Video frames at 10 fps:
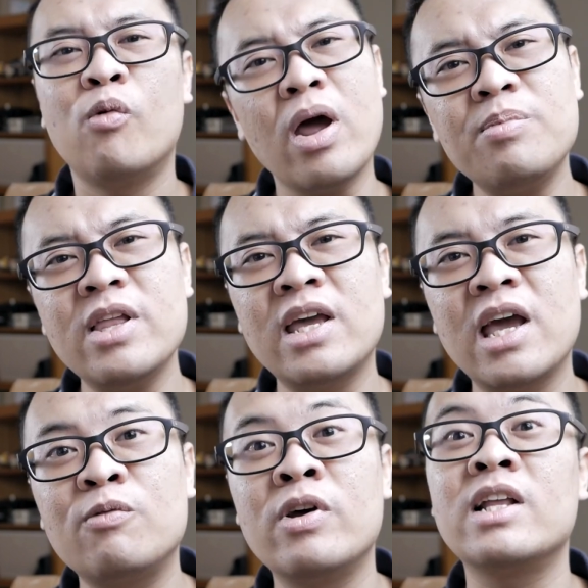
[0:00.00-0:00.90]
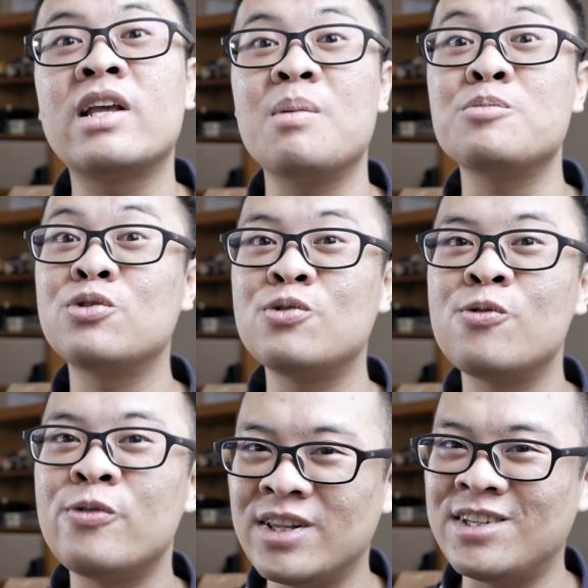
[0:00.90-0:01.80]
replicate when it comes
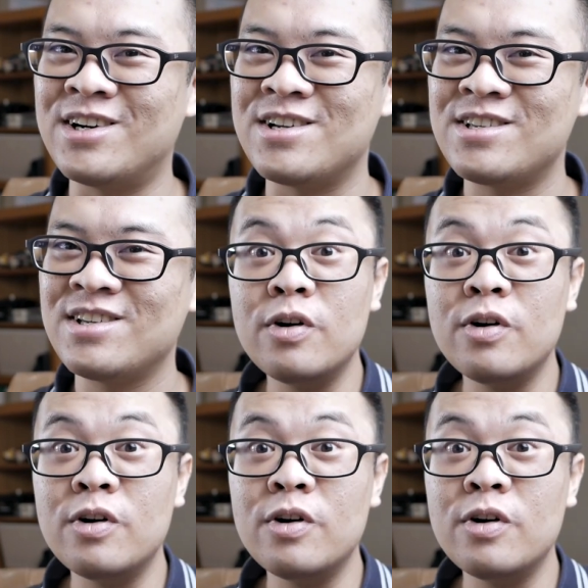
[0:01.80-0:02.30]
to filters.